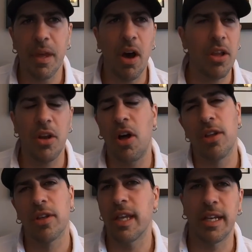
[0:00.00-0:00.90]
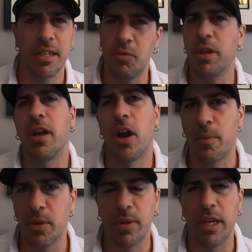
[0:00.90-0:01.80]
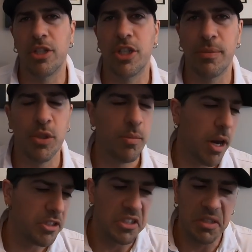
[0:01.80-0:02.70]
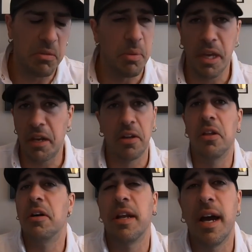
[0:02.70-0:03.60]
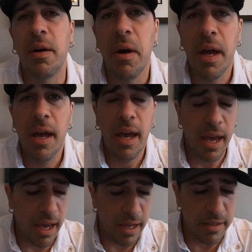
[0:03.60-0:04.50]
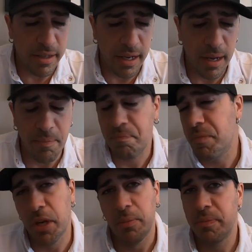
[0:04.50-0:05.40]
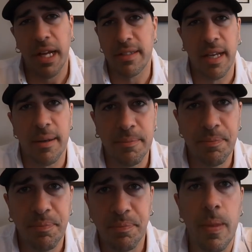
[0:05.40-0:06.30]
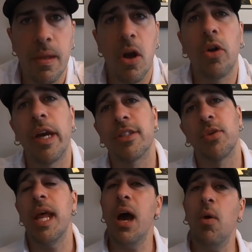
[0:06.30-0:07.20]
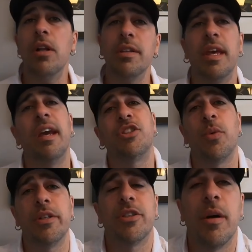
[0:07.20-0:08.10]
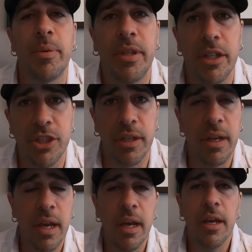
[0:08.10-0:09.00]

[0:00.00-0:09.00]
all in all, it looked like it didn't really harm the relationship too much. They seem to be getting along now. And, you know, that's that. Okay, so now on to the HOH competition.